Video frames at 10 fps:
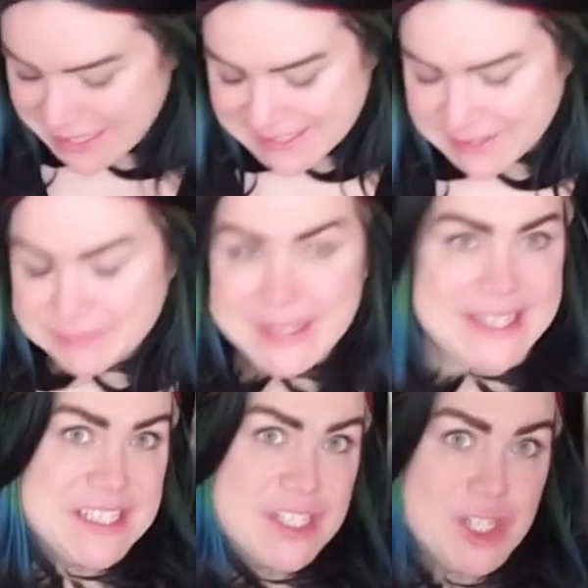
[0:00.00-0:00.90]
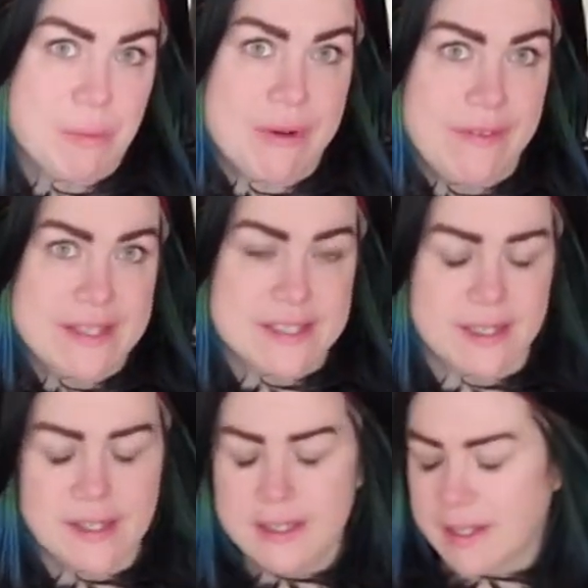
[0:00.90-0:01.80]
I did, I guess I should preface it.
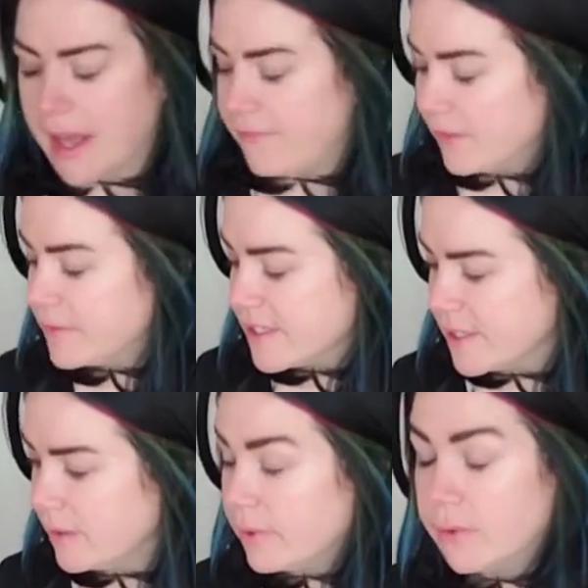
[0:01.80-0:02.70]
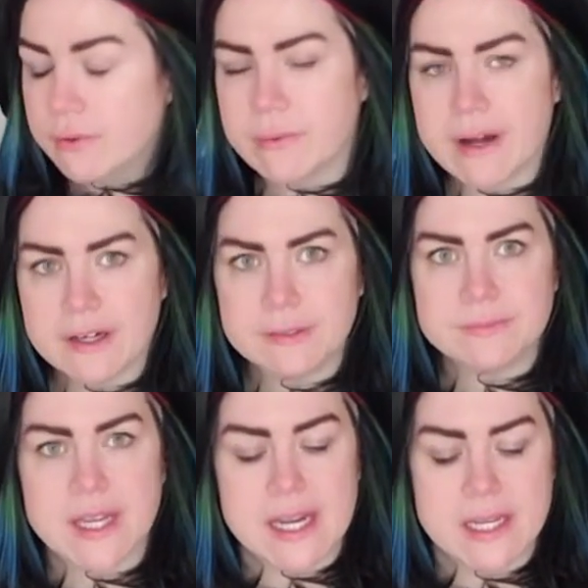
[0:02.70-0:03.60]
I filled the sink with cool water
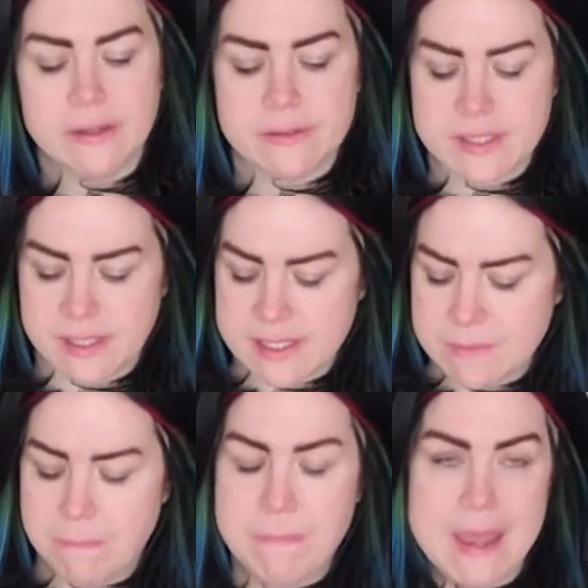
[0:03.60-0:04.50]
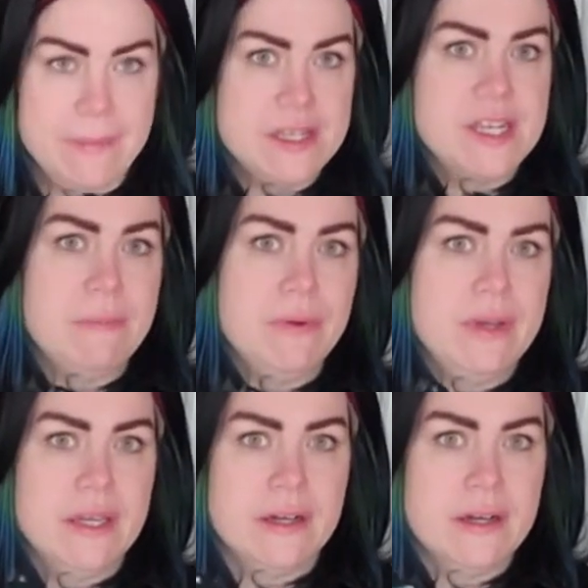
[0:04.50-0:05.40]
and I used this baby shampoo
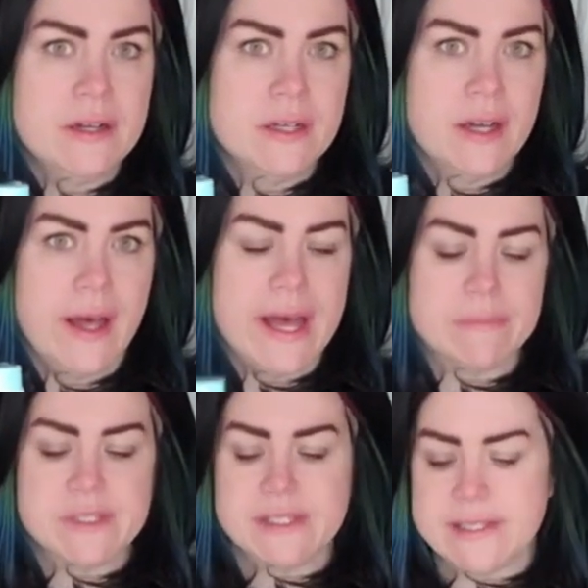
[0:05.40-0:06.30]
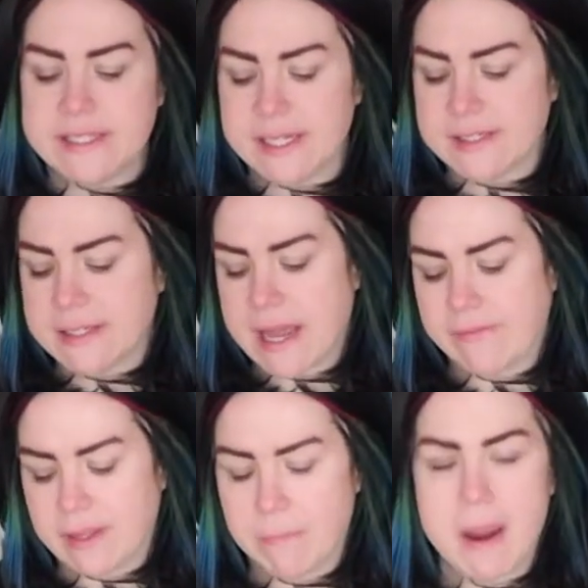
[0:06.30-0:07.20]
here. Since it doesn't have
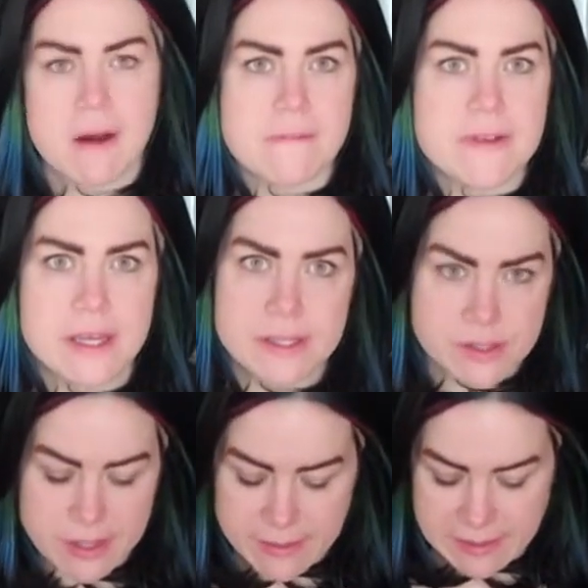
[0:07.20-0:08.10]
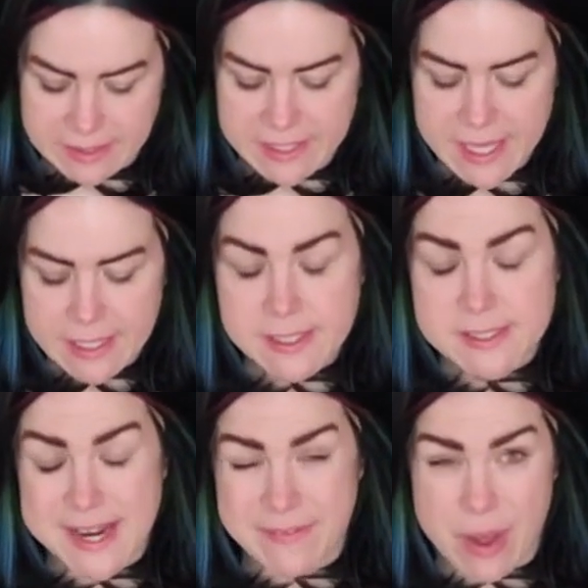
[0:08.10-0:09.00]
paraffins or anything like that, it
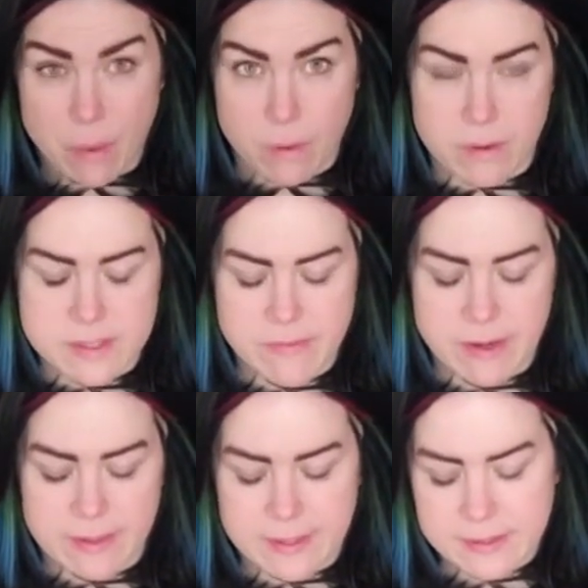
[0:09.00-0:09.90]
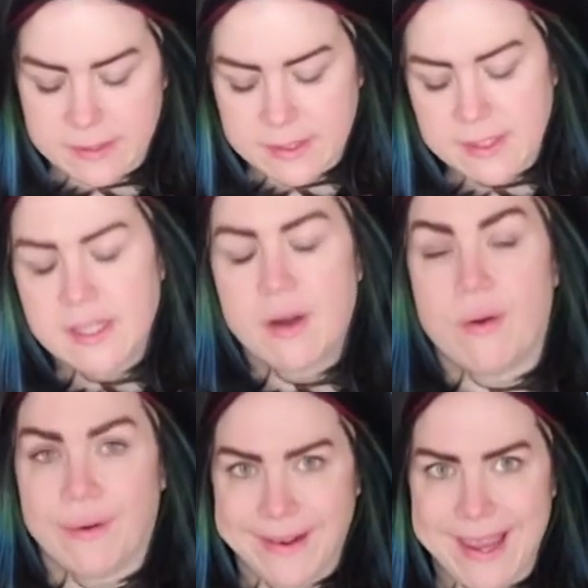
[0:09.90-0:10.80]
doesn't have alcohol. It's very
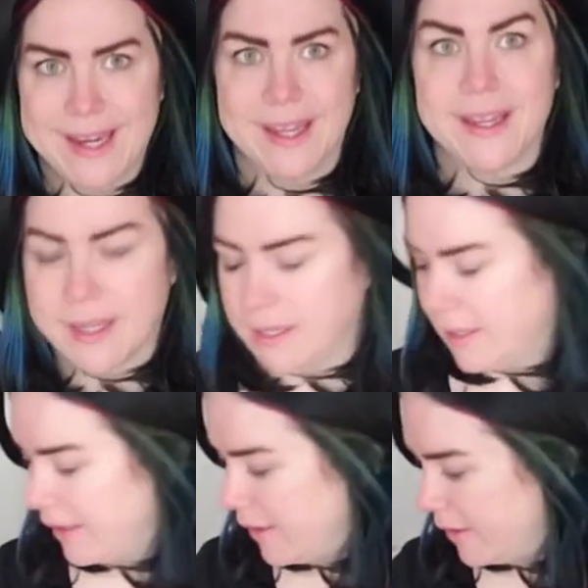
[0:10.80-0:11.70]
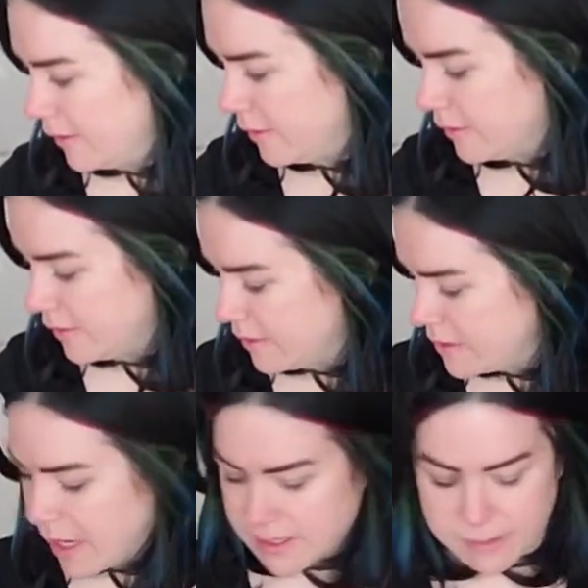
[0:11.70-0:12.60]
organic and
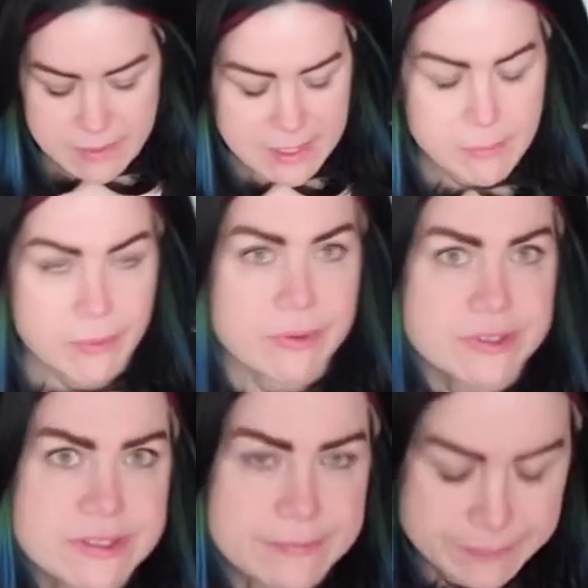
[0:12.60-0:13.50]
not so many chemicals.